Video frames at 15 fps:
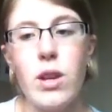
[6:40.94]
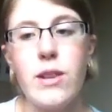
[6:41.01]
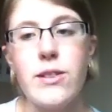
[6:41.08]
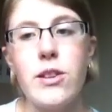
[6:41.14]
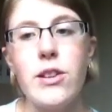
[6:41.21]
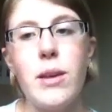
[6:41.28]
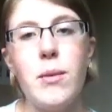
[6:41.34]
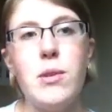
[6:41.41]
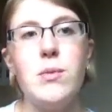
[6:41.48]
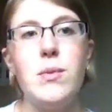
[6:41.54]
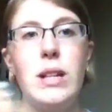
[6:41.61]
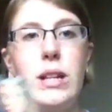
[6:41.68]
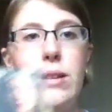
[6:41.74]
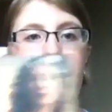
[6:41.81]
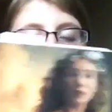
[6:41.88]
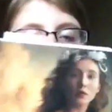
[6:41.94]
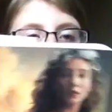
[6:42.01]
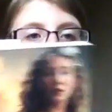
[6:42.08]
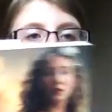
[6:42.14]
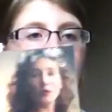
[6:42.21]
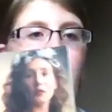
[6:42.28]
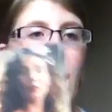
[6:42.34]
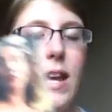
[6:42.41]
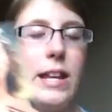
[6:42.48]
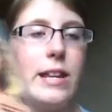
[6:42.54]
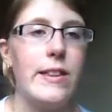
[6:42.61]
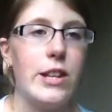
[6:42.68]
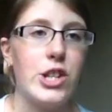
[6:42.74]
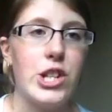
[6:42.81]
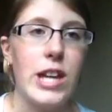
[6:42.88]
So that was really super handy
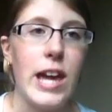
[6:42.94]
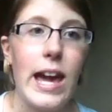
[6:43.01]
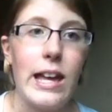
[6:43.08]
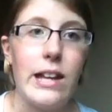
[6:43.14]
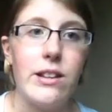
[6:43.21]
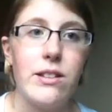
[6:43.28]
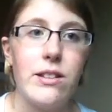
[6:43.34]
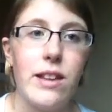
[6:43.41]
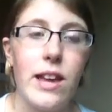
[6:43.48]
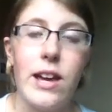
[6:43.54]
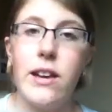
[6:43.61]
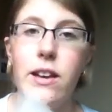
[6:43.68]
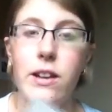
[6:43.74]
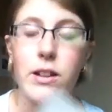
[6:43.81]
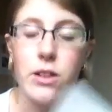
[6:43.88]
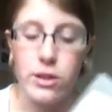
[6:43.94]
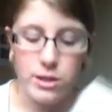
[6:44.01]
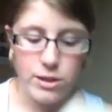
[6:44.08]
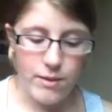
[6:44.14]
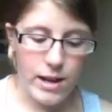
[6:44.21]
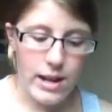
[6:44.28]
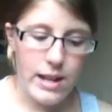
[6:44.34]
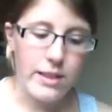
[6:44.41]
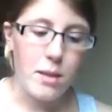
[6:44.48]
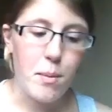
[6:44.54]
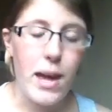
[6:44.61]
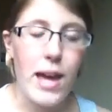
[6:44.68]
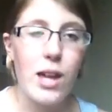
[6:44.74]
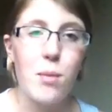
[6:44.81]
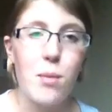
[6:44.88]
that she had that glossary in the
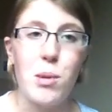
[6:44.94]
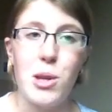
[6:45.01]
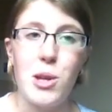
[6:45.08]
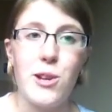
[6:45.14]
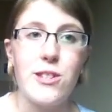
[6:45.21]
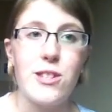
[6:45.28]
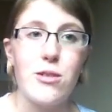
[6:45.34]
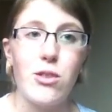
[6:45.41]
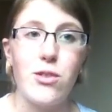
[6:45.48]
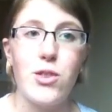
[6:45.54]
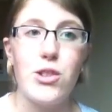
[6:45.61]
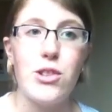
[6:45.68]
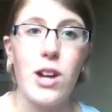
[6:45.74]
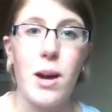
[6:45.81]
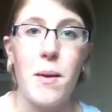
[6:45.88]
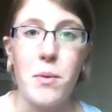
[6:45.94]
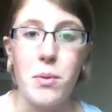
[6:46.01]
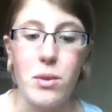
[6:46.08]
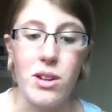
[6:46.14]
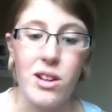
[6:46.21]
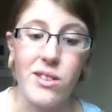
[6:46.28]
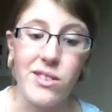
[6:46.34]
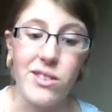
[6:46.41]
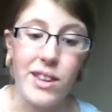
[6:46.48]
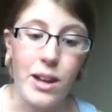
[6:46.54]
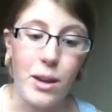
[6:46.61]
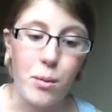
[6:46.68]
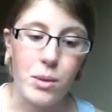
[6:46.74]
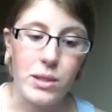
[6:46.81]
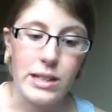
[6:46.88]
back, because there were a few times where I was
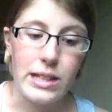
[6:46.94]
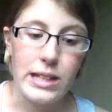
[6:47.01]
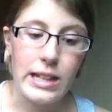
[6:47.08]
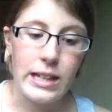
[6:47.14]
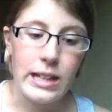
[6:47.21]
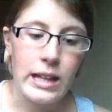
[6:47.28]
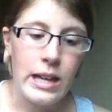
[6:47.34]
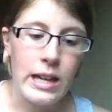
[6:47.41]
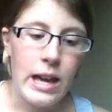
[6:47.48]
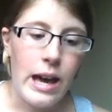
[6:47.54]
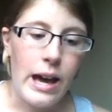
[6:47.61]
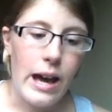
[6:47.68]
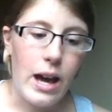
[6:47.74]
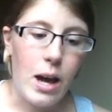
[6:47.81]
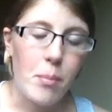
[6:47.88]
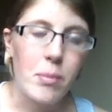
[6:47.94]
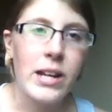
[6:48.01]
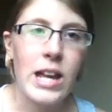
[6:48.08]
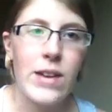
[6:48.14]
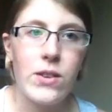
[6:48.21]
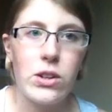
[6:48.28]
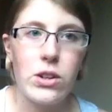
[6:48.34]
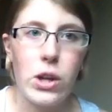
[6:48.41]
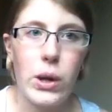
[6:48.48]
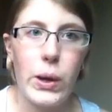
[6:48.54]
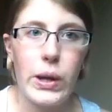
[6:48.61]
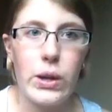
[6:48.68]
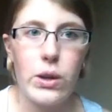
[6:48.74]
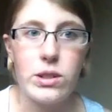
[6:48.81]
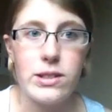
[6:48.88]
like, what the heck? And even
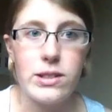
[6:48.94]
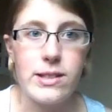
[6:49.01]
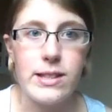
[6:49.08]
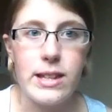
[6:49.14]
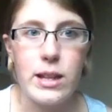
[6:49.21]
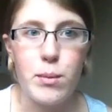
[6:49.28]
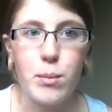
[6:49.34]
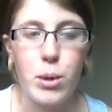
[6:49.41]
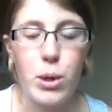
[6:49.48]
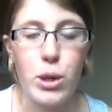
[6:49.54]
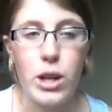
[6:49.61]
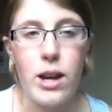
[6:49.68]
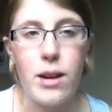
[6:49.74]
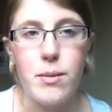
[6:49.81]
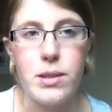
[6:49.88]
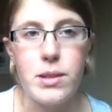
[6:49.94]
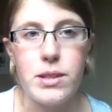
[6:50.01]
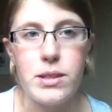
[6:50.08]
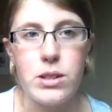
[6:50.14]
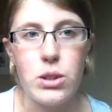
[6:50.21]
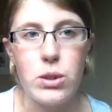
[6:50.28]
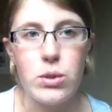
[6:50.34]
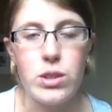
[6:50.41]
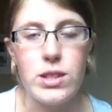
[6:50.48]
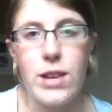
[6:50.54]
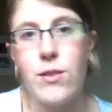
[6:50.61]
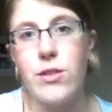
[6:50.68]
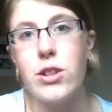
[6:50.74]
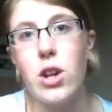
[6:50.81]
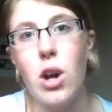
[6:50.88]
going on to the second book, I was still just
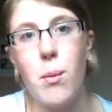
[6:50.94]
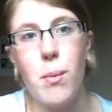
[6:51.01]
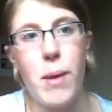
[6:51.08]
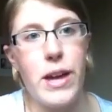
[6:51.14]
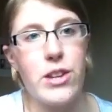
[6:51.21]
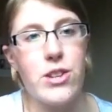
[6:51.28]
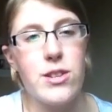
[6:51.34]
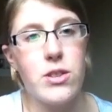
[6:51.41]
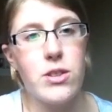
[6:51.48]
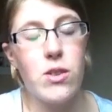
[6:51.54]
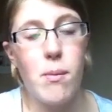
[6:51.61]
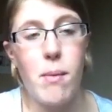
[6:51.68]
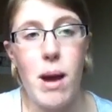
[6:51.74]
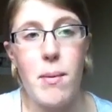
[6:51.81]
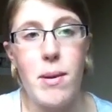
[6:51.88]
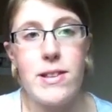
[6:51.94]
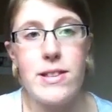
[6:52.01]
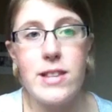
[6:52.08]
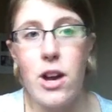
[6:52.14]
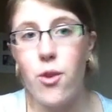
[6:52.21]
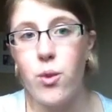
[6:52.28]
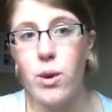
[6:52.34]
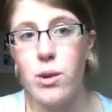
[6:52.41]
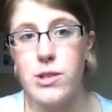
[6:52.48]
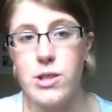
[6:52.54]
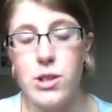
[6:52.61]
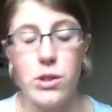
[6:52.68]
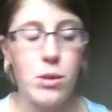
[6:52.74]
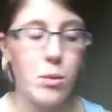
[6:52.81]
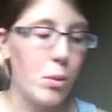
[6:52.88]
having to go back just to remind myself what
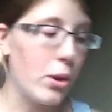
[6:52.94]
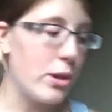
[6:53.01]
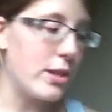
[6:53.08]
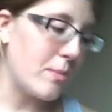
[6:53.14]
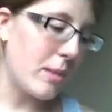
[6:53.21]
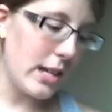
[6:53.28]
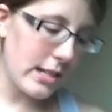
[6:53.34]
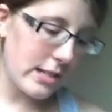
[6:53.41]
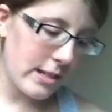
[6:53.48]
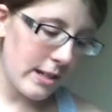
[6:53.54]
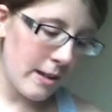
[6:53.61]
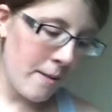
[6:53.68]
certain words meant.